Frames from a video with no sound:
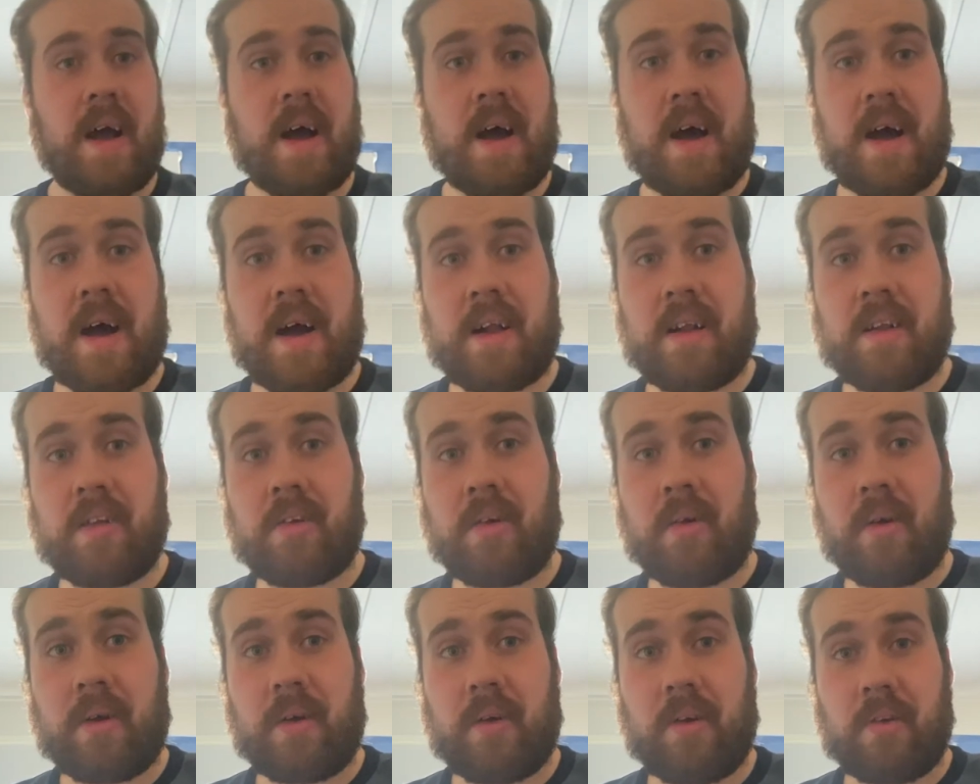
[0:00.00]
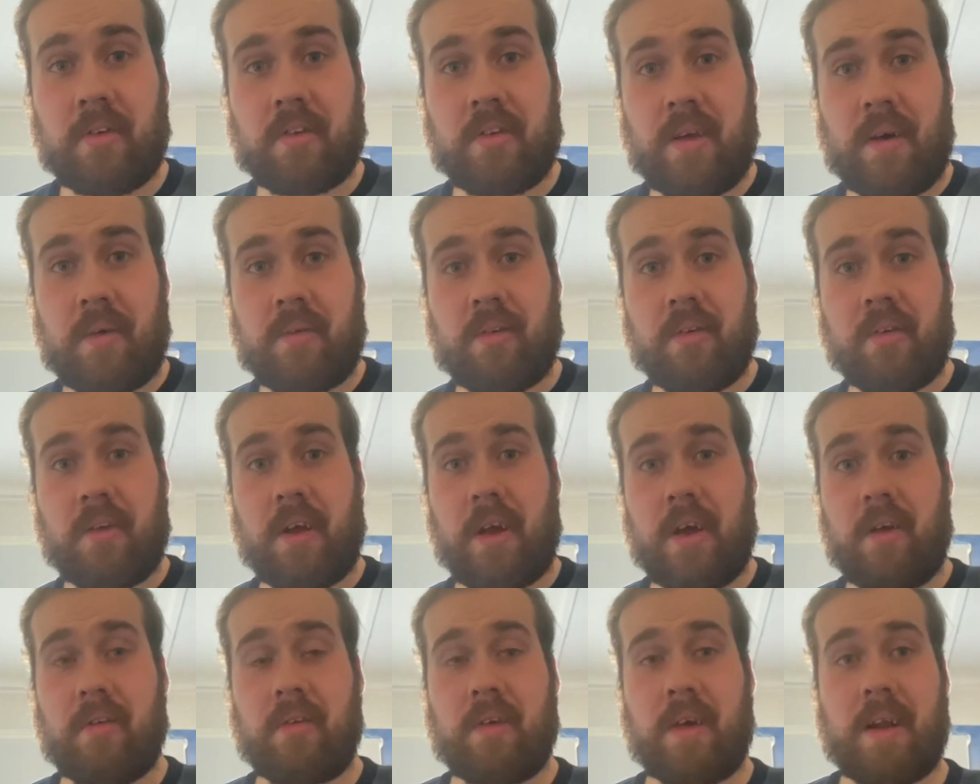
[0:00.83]
And so I got snaps of
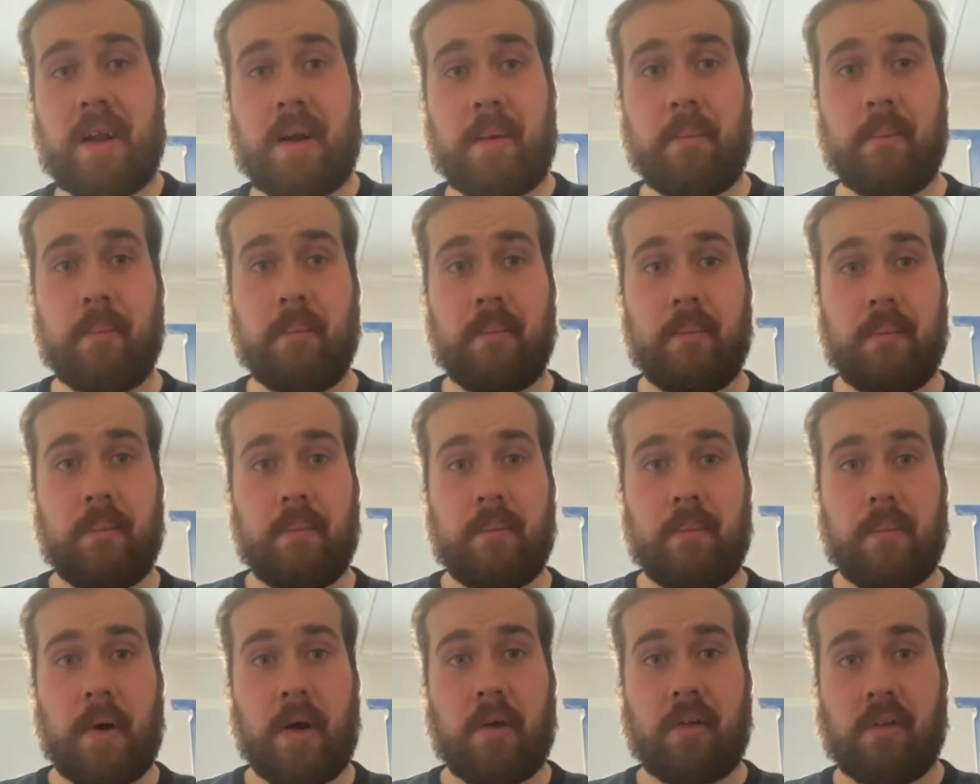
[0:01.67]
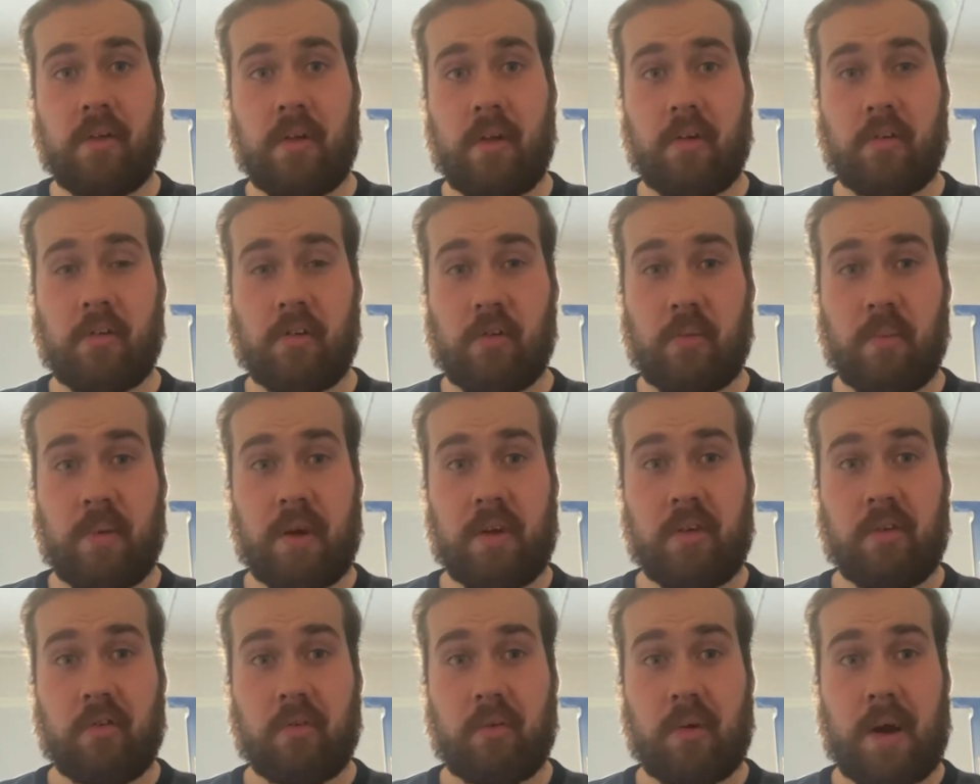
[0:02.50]
those and I'm posting those onto my
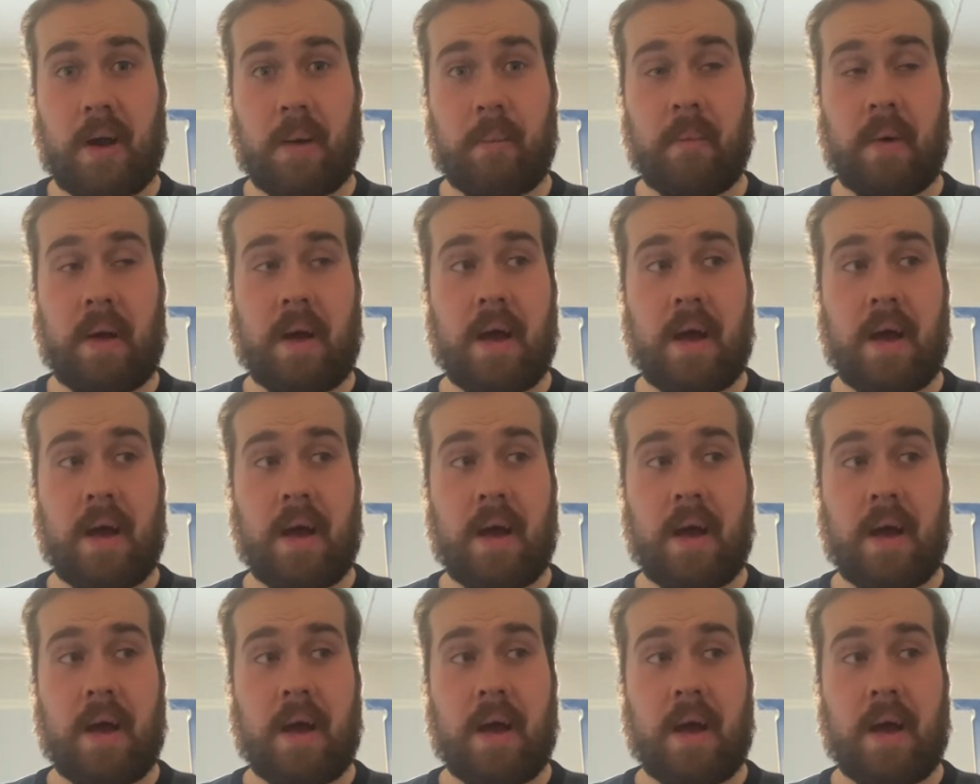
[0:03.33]
Instagram.